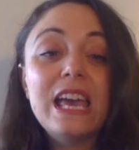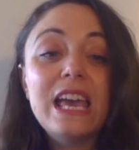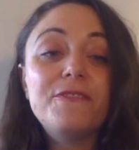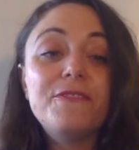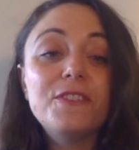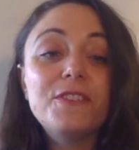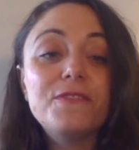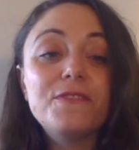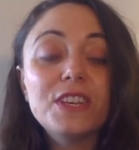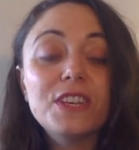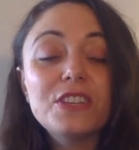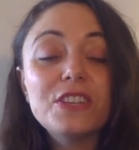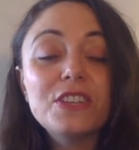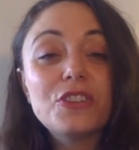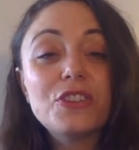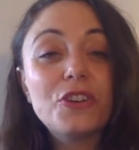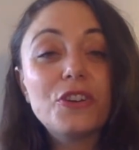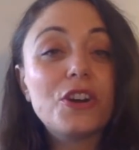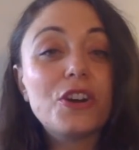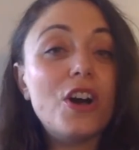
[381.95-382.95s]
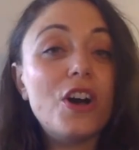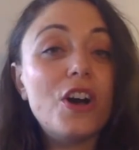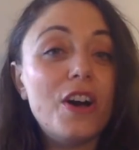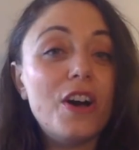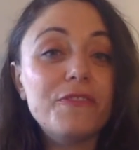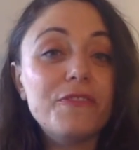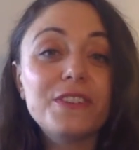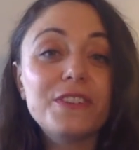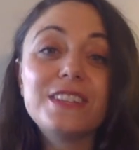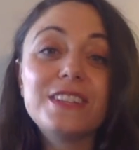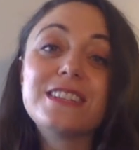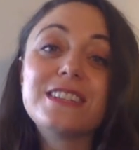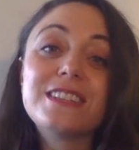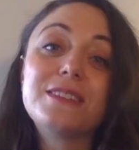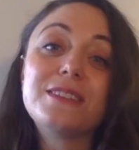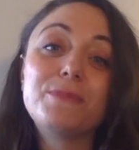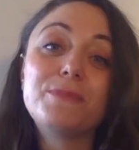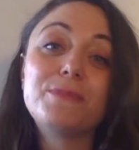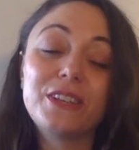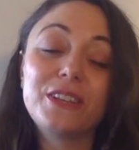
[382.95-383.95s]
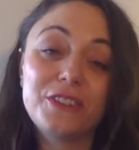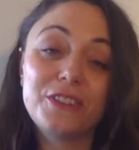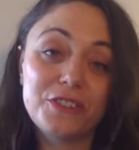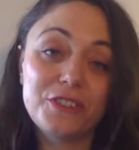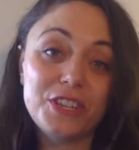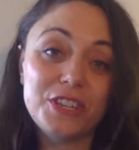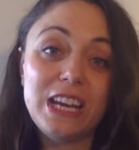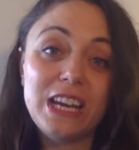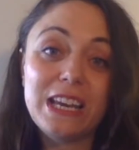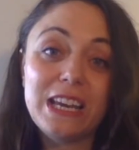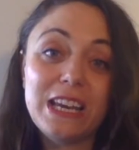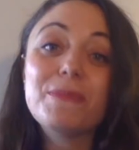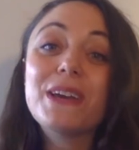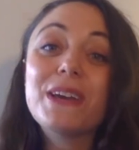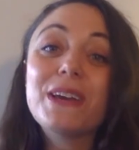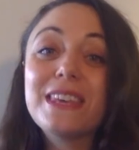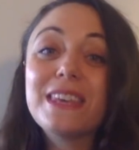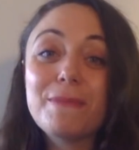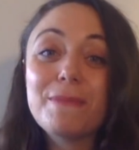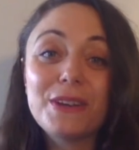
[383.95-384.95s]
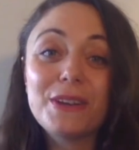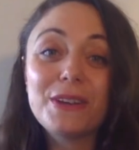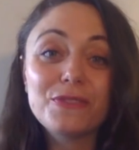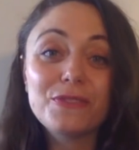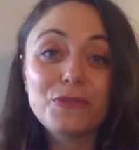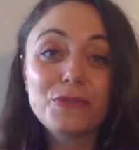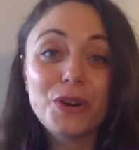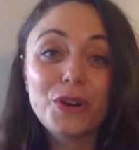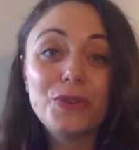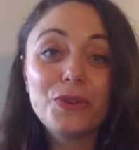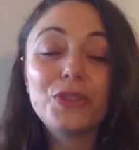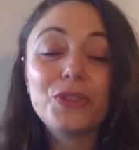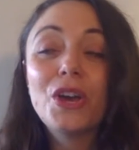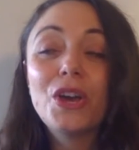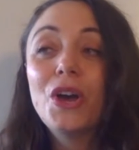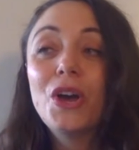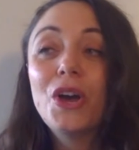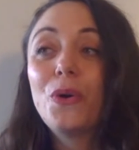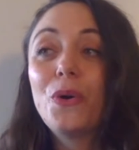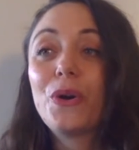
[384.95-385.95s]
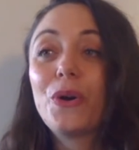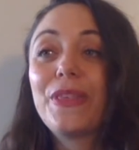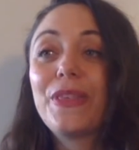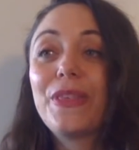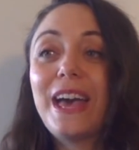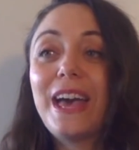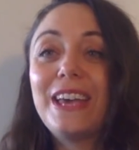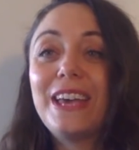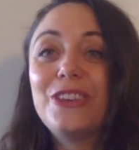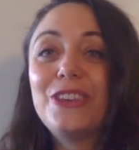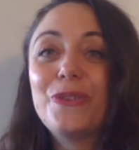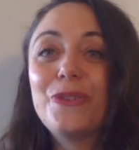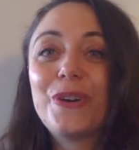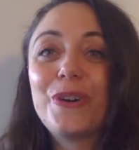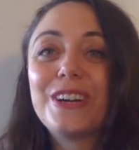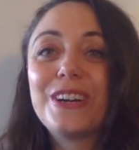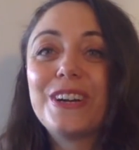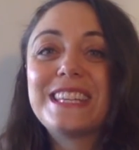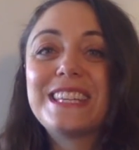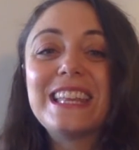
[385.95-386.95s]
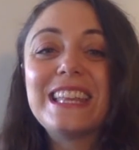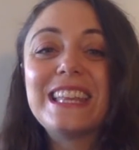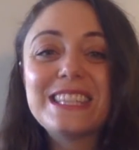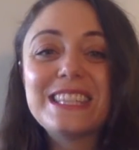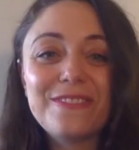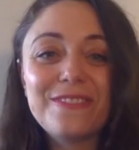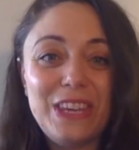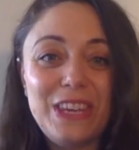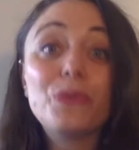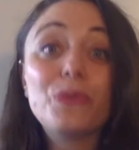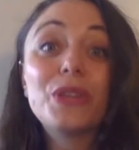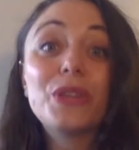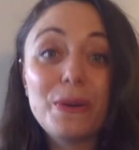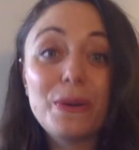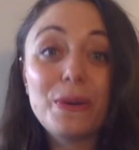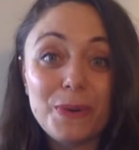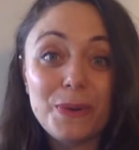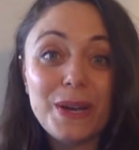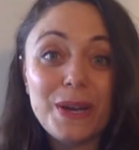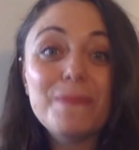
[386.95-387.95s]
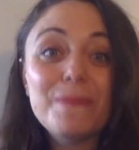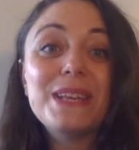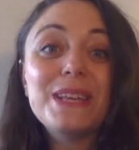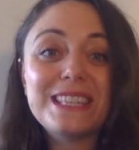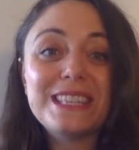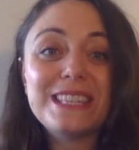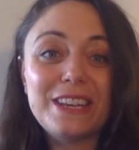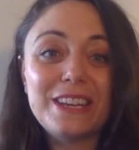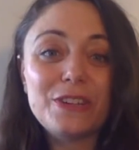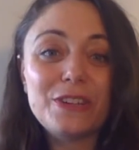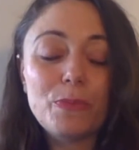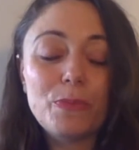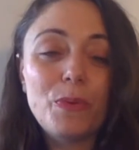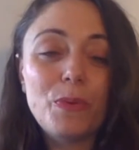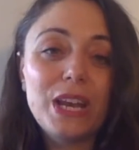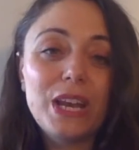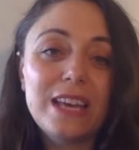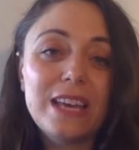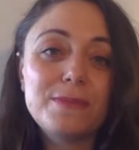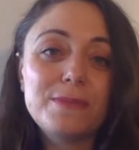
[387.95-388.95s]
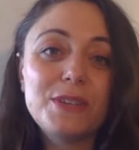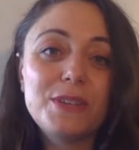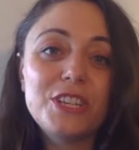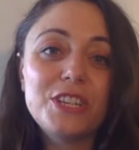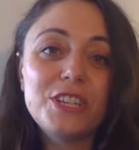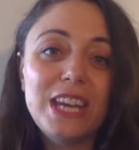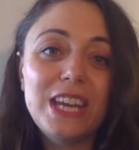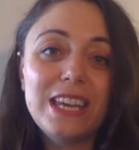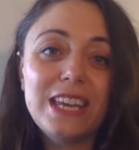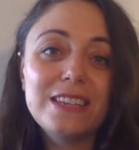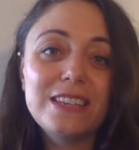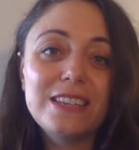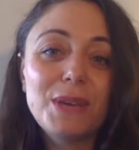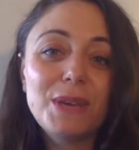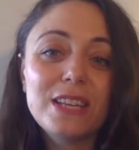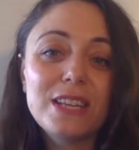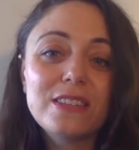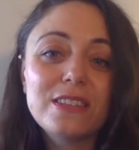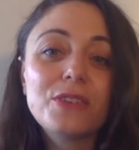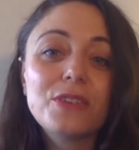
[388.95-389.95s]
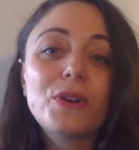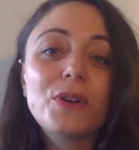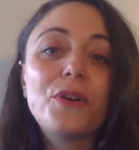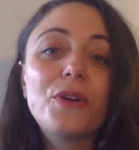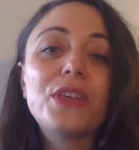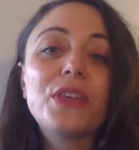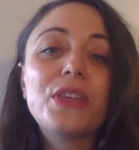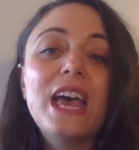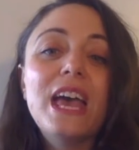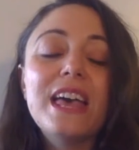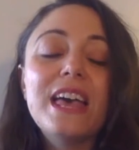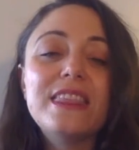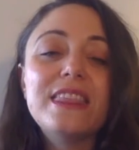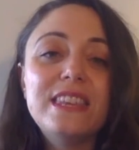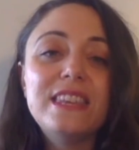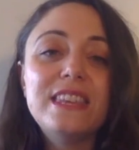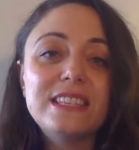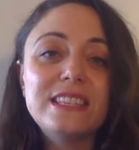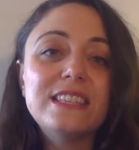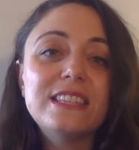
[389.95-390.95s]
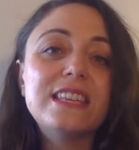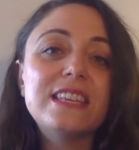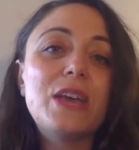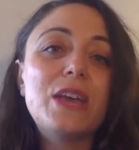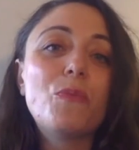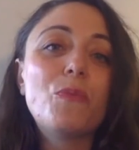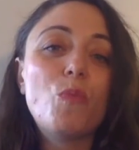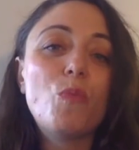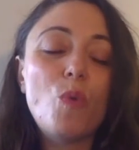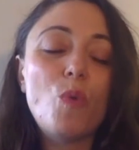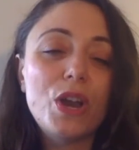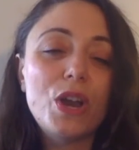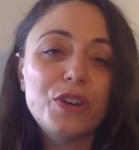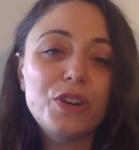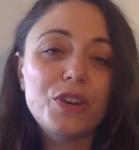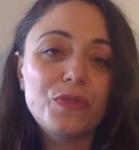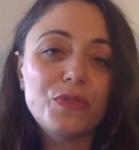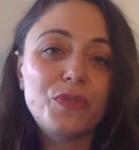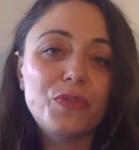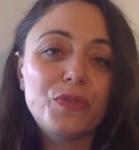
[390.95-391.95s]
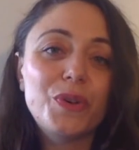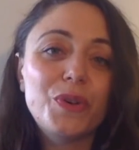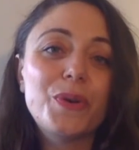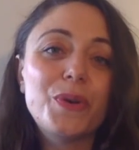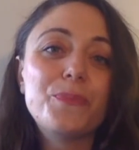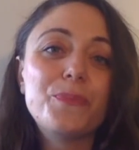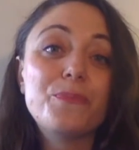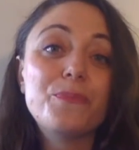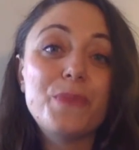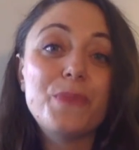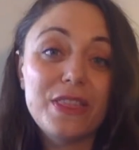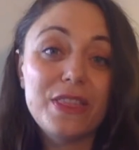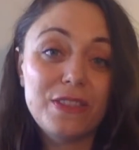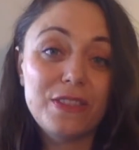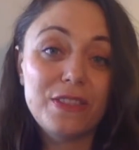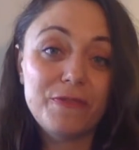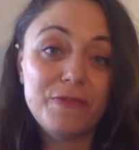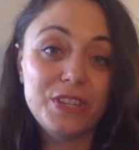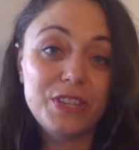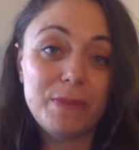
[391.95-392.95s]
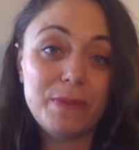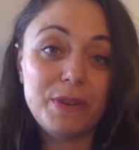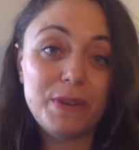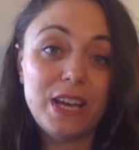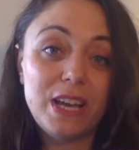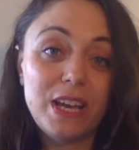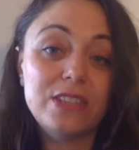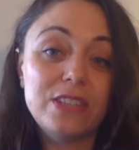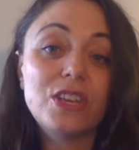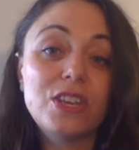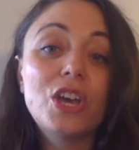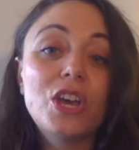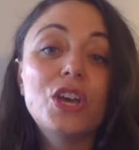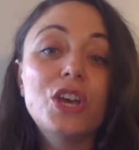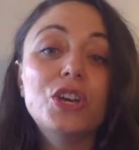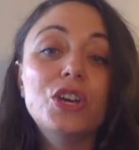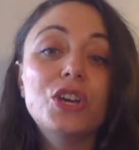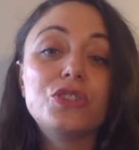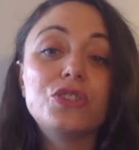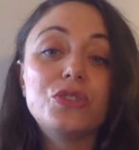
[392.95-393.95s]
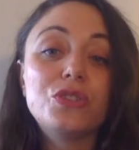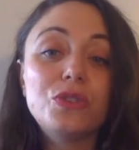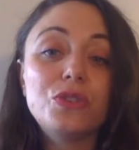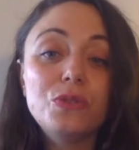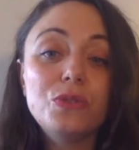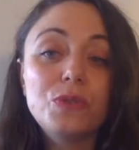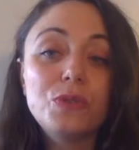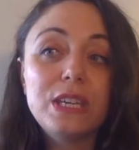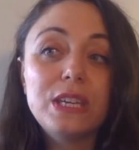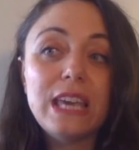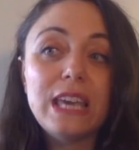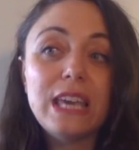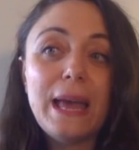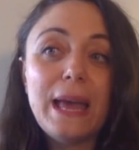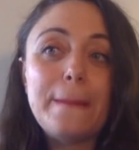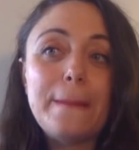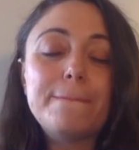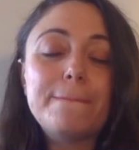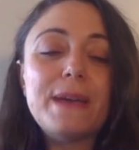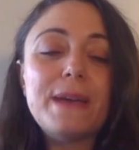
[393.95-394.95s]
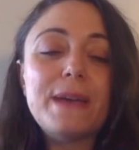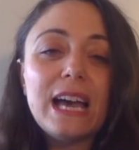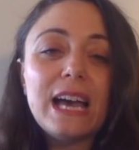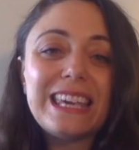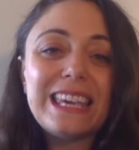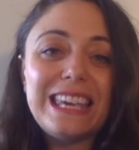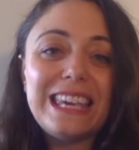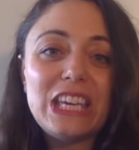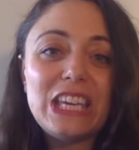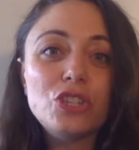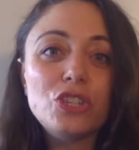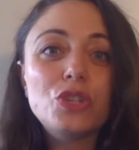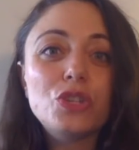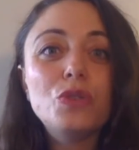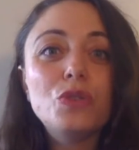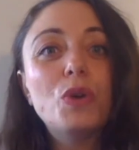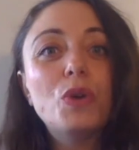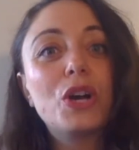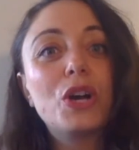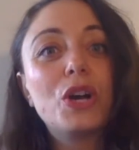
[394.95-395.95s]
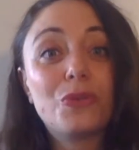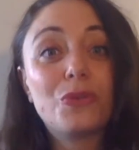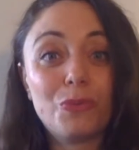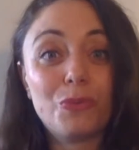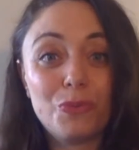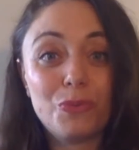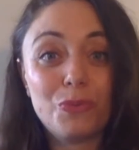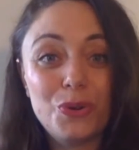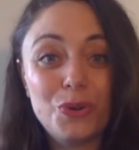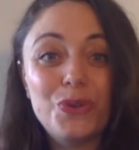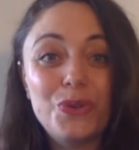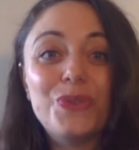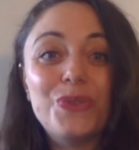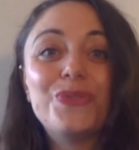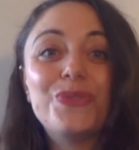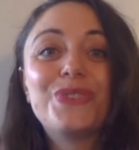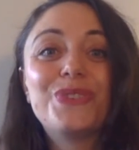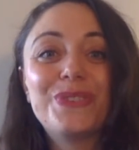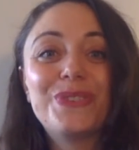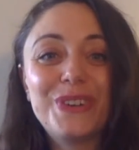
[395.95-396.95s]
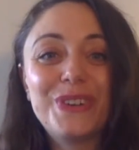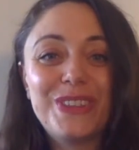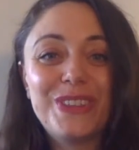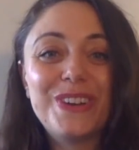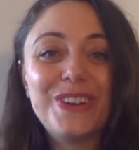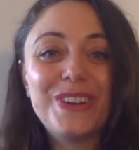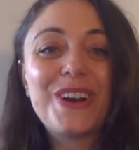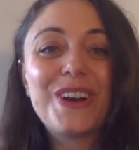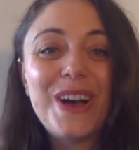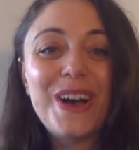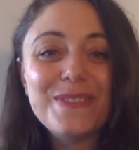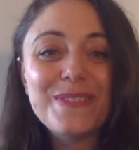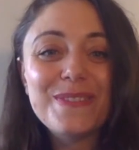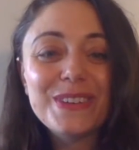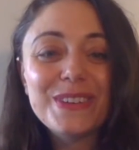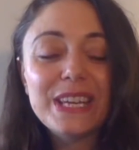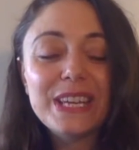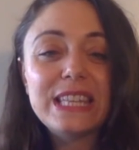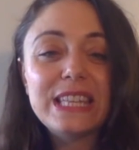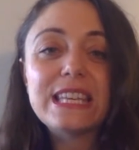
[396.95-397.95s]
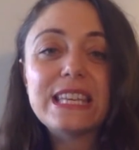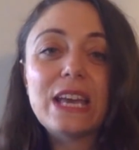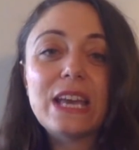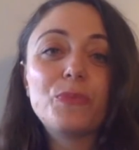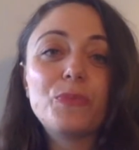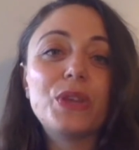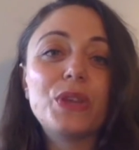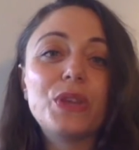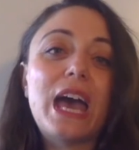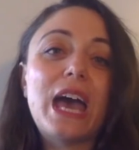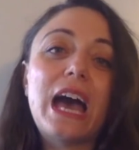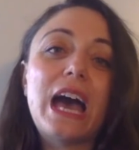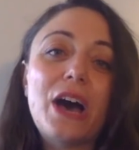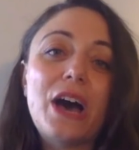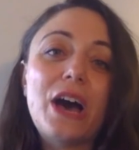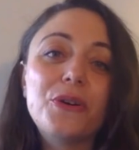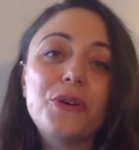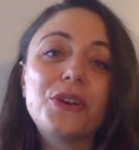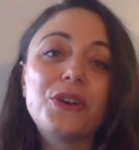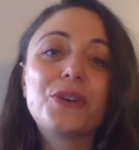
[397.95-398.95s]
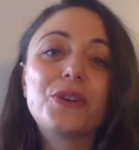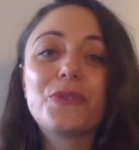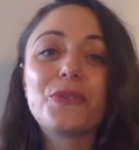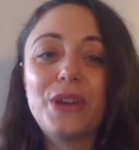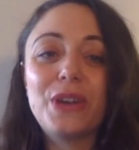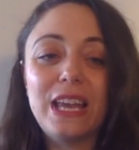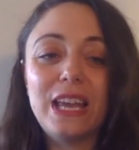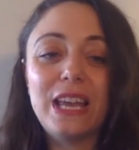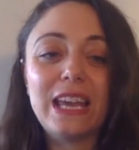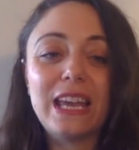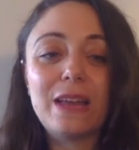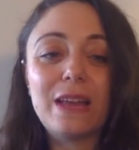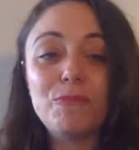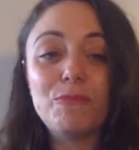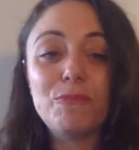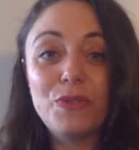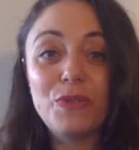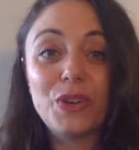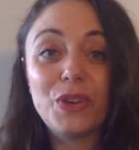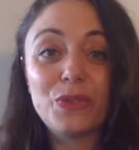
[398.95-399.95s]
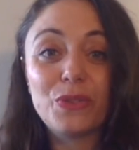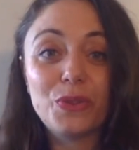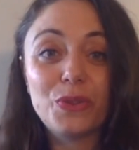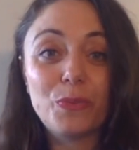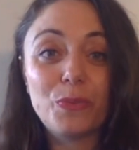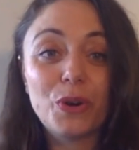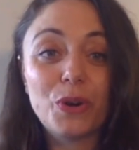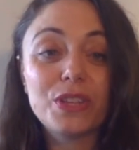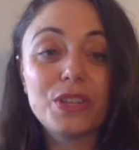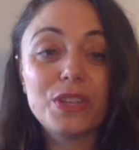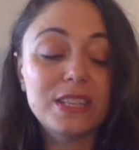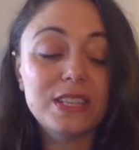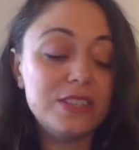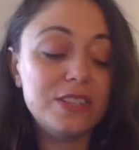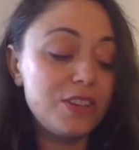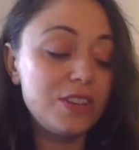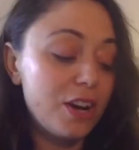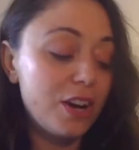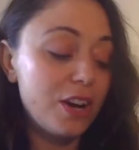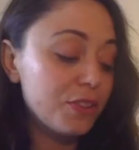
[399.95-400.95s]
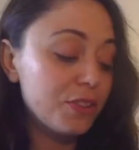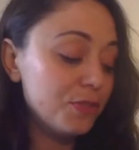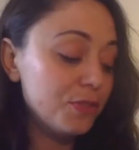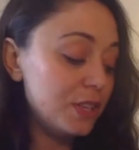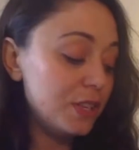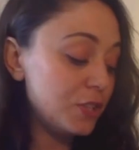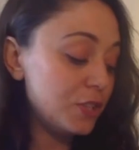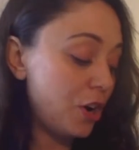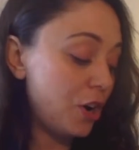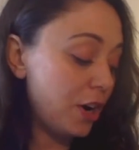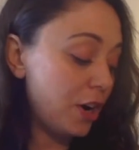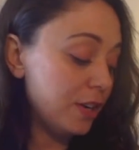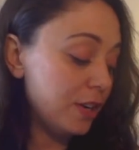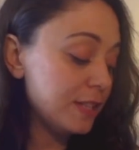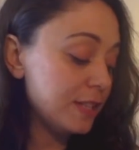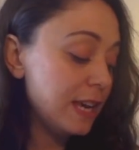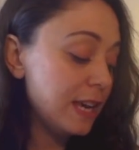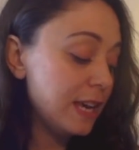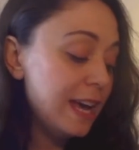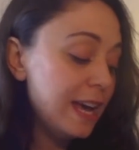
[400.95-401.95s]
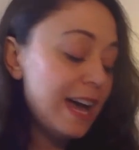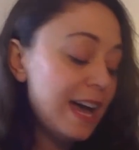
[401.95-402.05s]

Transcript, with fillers: If you feel as though your confidence has been a little shaken by the amount of growth, or that your sense of equilibrium and center point has been shaken because of the growth, this is a wonderful month for Geminis to get back into a groove with your confidence and with how you're creating and moving through the world. So let's talk through these cards.